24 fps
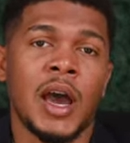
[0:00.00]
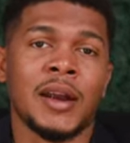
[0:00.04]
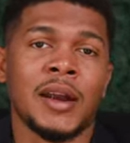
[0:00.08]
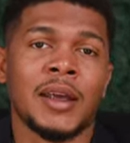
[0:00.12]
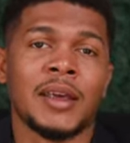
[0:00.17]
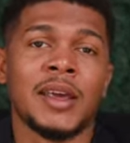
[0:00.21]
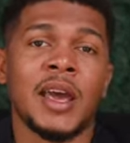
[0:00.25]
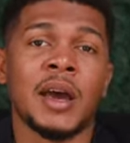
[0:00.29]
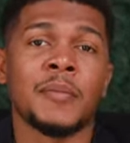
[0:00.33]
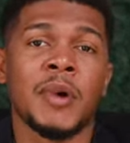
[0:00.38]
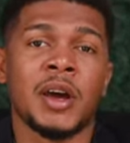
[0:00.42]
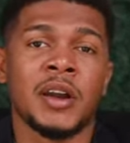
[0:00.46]

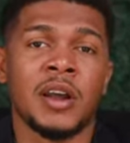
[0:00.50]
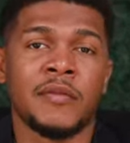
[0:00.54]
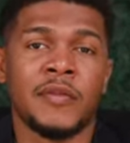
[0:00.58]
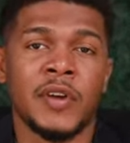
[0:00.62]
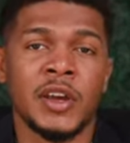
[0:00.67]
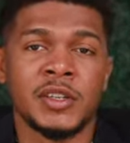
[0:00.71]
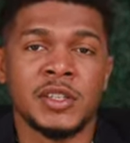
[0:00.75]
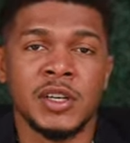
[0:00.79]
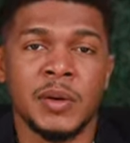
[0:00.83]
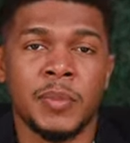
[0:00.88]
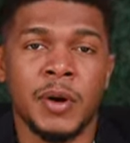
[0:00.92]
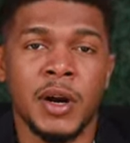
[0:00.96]
and the Yaman
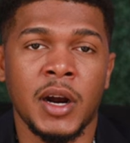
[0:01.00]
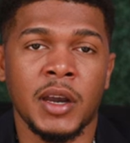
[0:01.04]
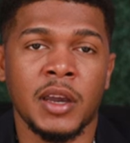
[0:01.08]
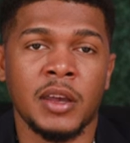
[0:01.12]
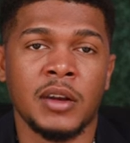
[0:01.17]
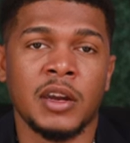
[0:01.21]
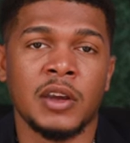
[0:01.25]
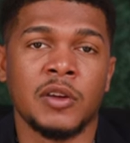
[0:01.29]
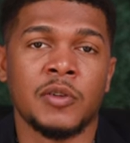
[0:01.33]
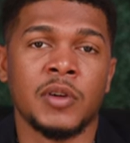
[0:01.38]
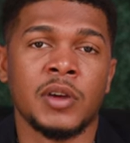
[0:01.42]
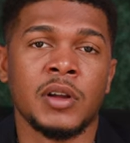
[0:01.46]
Adventure
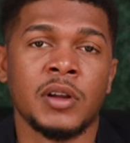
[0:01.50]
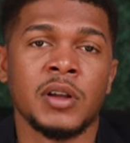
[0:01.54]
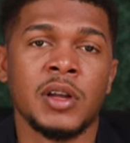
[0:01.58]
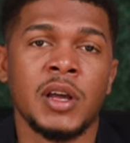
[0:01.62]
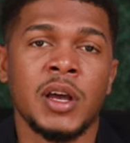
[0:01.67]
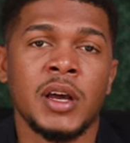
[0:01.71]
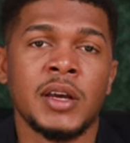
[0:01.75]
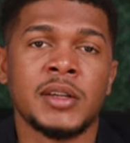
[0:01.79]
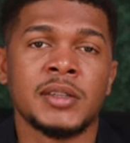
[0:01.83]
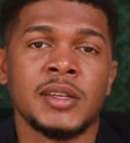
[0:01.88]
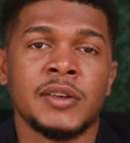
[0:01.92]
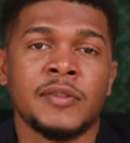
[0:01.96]
Park in the
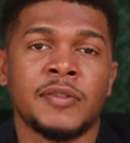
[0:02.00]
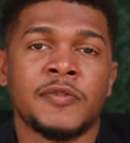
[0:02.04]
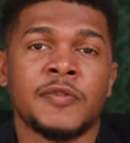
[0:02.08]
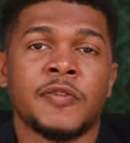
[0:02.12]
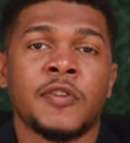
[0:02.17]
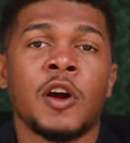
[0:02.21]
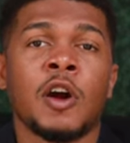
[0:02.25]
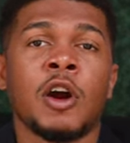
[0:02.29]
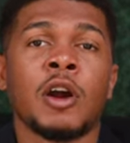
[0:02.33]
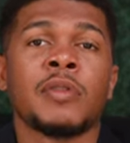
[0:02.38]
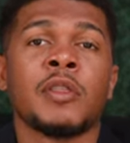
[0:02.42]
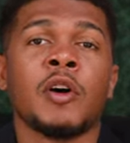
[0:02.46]
Grill, to
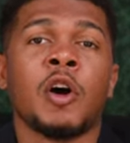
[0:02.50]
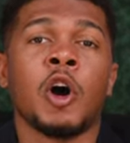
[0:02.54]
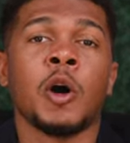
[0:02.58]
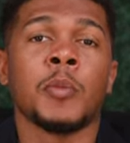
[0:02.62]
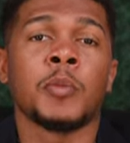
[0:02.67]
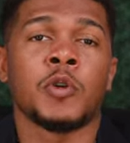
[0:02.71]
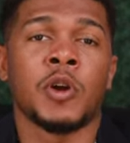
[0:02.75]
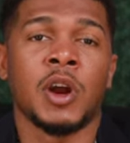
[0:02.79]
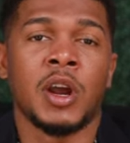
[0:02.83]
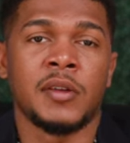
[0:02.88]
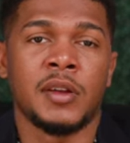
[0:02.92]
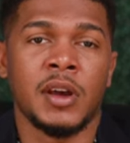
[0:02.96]
further
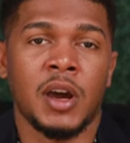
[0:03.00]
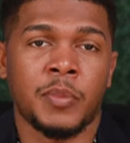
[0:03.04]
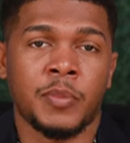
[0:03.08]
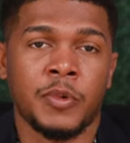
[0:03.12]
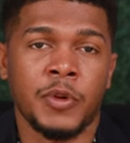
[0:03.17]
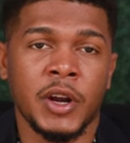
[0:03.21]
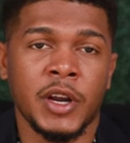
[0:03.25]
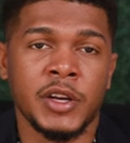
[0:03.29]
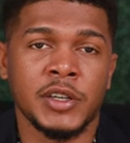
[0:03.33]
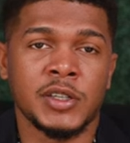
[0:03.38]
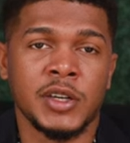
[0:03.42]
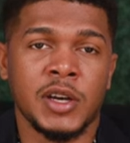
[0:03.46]
upgrade the
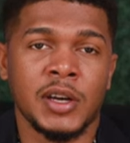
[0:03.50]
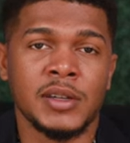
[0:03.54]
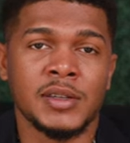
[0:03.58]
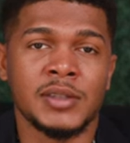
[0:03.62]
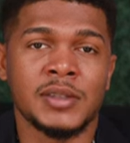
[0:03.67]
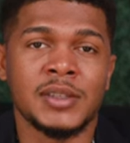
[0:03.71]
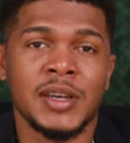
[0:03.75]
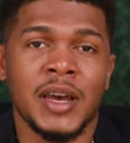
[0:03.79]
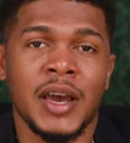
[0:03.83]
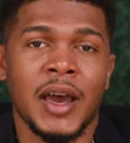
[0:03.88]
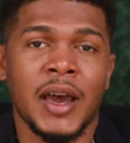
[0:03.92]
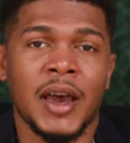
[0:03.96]

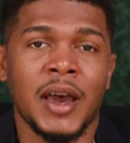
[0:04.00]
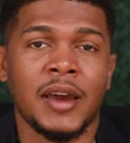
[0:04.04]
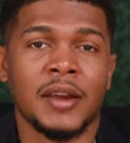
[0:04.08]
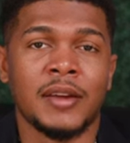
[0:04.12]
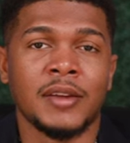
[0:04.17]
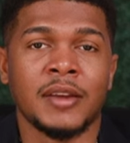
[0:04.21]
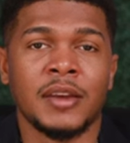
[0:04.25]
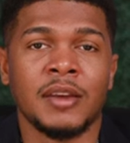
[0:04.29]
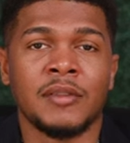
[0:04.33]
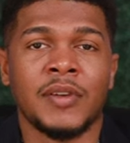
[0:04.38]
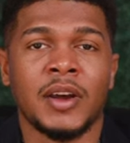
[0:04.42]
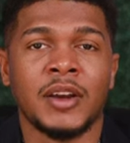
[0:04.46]
operations
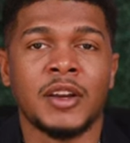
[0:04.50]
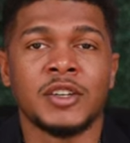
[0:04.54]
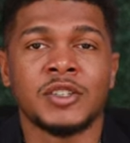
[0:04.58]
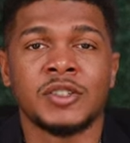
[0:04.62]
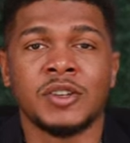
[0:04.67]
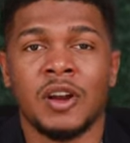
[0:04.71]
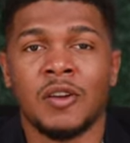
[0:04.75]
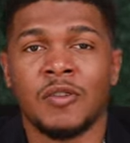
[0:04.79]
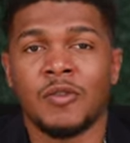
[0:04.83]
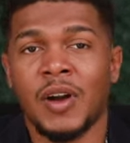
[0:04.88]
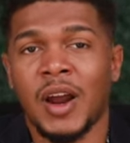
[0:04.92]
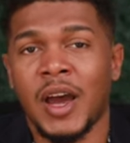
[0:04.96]
and give
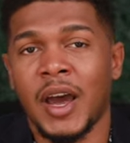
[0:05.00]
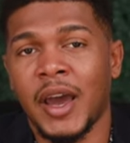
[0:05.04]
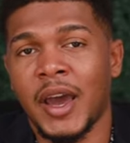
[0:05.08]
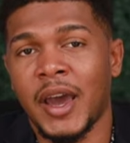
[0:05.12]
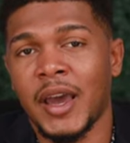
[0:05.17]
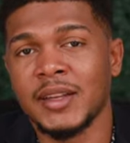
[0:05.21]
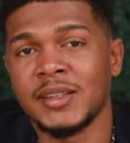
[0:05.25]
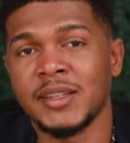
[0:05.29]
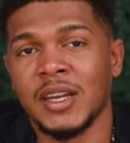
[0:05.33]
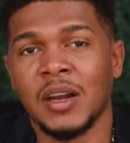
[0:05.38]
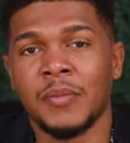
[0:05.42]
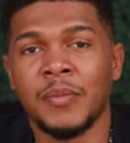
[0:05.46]
additional
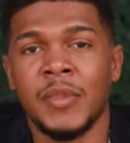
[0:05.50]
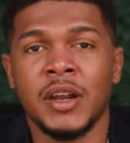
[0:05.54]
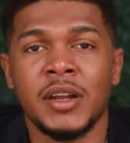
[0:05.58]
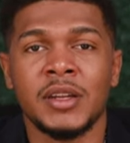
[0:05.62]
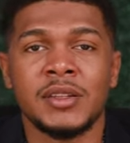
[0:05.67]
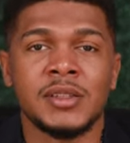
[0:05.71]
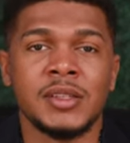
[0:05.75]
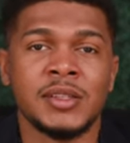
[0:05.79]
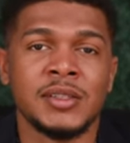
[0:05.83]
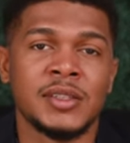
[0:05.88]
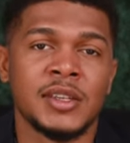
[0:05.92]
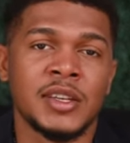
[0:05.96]
rides and
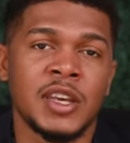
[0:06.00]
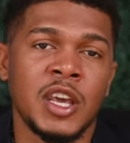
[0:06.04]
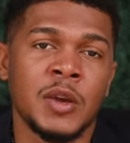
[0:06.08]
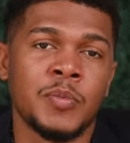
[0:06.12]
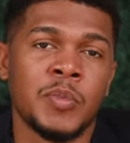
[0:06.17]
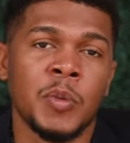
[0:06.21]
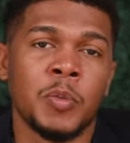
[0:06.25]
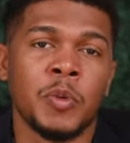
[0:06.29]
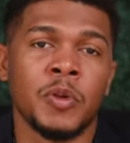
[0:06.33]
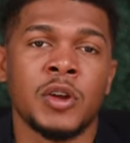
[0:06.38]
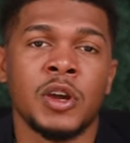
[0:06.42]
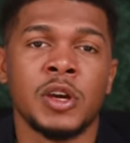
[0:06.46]
amenities to
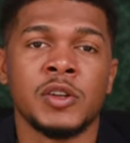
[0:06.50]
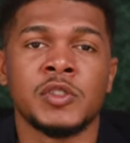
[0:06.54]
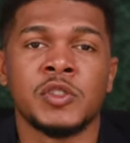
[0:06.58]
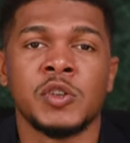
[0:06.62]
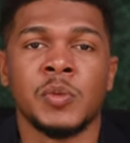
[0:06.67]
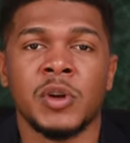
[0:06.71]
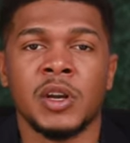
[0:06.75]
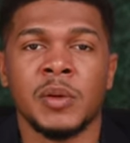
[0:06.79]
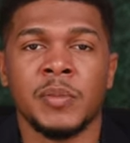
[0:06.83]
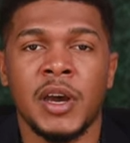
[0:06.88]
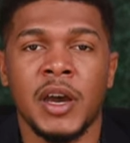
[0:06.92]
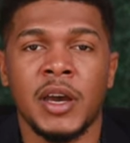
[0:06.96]
keep up with
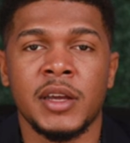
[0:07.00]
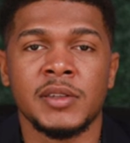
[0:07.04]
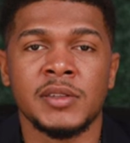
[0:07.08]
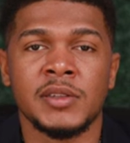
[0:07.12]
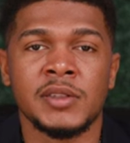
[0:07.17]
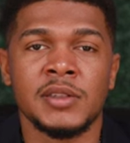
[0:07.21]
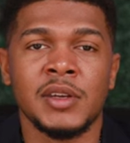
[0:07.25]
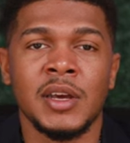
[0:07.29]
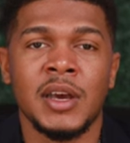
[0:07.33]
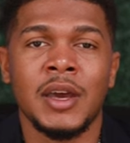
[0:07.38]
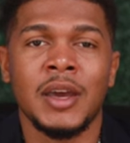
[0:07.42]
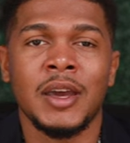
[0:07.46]
consumer
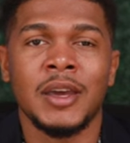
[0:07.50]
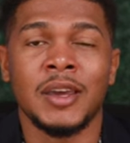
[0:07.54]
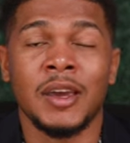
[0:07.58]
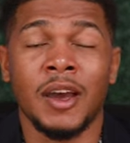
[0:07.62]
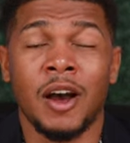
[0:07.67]
demands.